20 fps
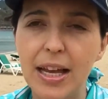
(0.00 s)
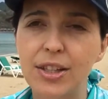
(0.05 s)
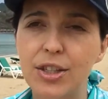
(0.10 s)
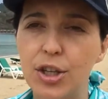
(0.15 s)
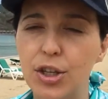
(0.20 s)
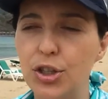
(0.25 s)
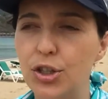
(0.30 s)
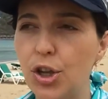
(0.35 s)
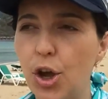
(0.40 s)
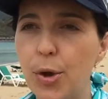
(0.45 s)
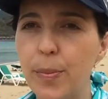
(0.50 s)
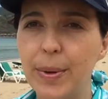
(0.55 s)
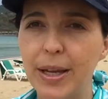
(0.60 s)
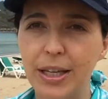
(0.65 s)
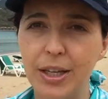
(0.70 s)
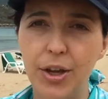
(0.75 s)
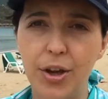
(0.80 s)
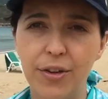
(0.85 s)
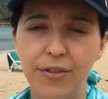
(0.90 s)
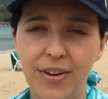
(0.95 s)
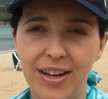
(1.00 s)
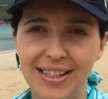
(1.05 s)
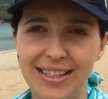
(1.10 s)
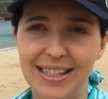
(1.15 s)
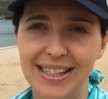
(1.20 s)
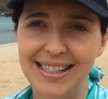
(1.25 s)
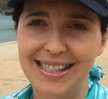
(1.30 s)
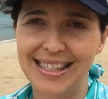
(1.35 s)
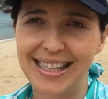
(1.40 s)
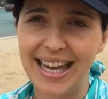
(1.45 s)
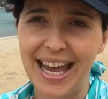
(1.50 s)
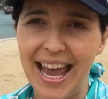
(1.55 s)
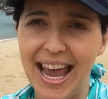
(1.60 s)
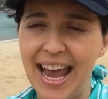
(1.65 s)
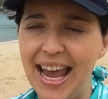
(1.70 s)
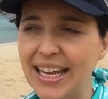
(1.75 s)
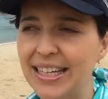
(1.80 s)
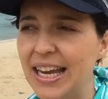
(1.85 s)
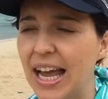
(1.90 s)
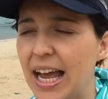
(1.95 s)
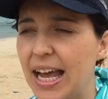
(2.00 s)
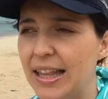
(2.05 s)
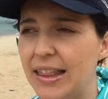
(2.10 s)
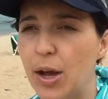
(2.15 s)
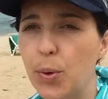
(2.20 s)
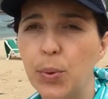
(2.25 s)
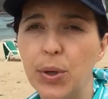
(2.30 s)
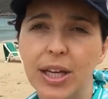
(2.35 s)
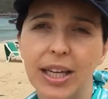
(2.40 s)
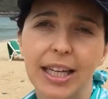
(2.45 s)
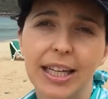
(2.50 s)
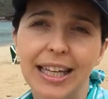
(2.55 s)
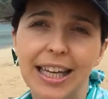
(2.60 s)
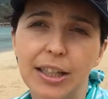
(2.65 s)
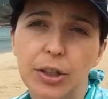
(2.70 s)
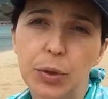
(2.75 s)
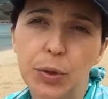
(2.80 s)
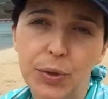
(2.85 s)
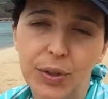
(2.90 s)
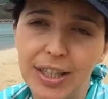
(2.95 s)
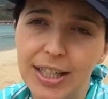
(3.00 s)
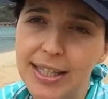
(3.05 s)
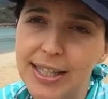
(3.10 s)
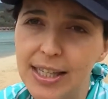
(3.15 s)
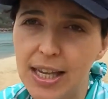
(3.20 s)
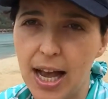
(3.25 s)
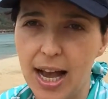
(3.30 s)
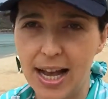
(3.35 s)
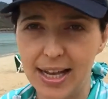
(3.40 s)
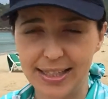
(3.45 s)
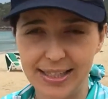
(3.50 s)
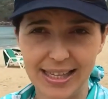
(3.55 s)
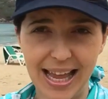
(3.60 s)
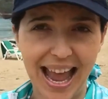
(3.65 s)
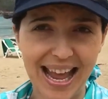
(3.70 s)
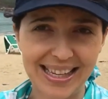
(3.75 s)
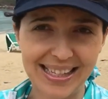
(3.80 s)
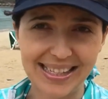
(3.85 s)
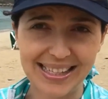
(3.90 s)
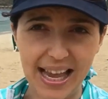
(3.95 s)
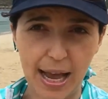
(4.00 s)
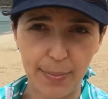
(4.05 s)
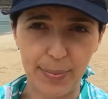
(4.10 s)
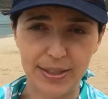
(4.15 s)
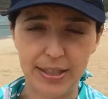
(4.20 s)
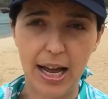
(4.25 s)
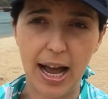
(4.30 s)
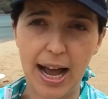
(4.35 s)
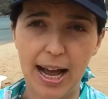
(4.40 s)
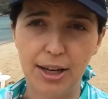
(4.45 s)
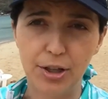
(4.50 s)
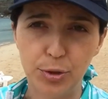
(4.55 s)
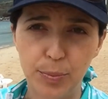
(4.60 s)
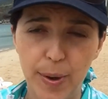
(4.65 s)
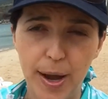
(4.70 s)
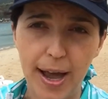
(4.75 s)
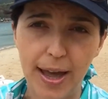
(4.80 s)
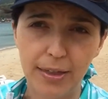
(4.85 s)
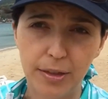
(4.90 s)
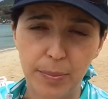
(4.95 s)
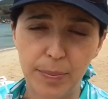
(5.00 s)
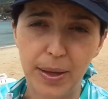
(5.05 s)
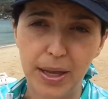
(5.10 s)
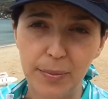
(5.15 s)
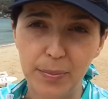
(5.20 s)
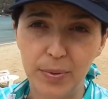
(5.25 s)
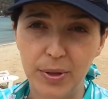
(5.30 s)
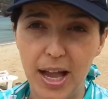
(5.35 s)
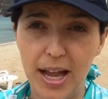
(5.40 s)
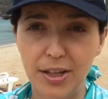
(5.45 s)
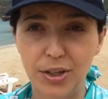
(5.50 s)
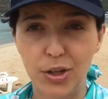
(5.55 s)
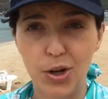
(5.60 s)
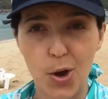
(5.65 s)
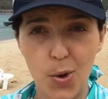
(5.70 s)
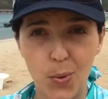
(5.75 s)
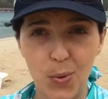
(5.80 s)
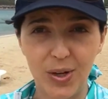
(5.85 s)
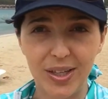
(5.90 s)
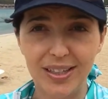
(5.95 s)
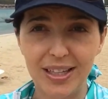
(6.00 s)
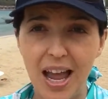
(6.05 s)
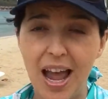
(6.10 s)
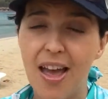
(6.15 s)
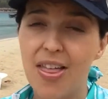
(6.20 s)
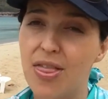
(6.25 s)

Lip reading: So many of us are scared that we're going to get criticized and sabotaged by other people. And you know what?